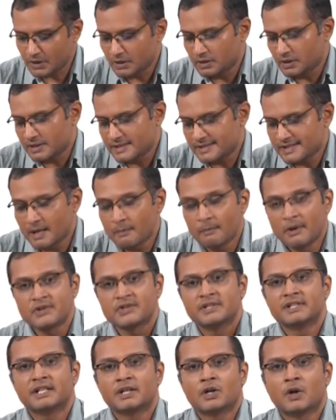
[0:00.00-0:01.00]
established
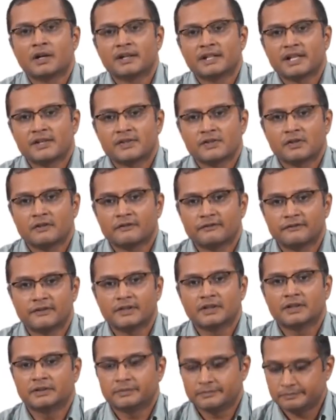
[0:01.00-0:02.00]
in the context
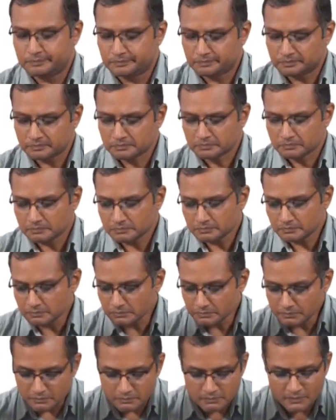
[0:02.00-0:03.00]
of
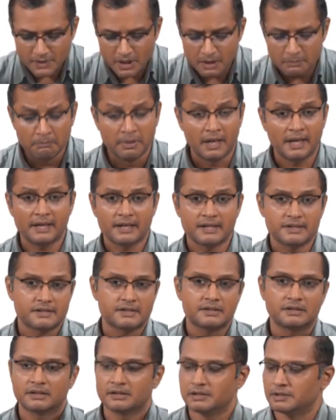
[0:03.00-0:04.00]

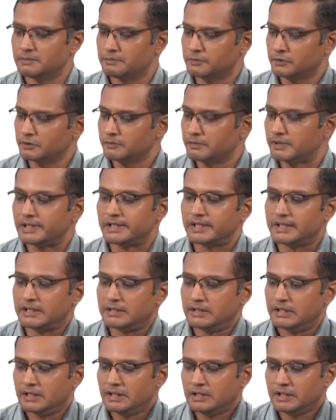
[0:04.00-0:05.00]
biased
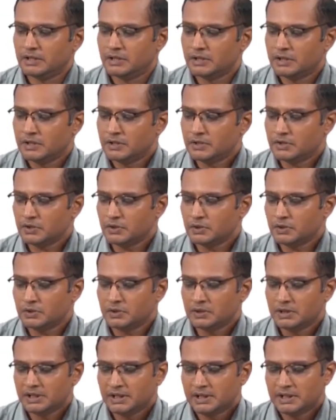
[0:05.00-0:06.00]
probabilities.
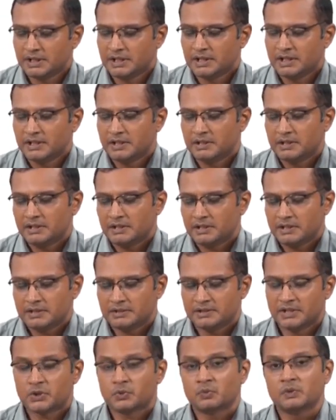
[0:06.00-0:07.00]
So,
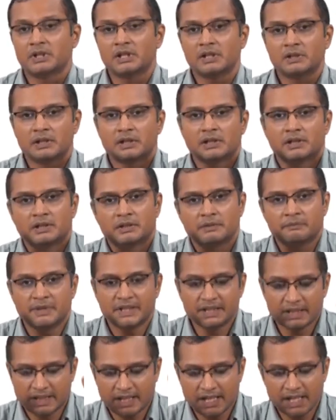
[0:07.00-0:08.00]
this will
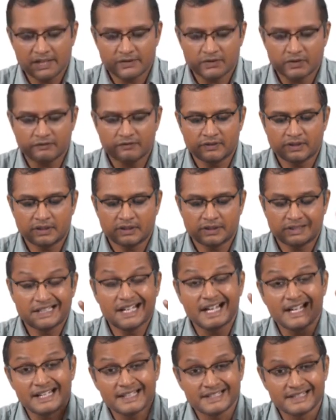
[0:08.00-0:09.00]
be the case of a
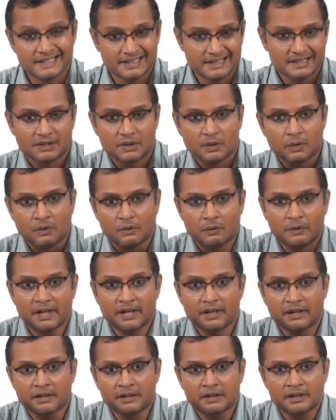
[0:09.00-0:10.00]
dice
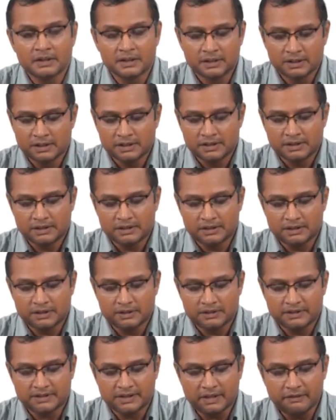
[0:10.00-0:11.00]
where
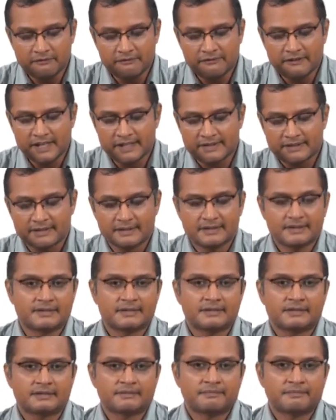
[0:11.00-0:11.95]
some faces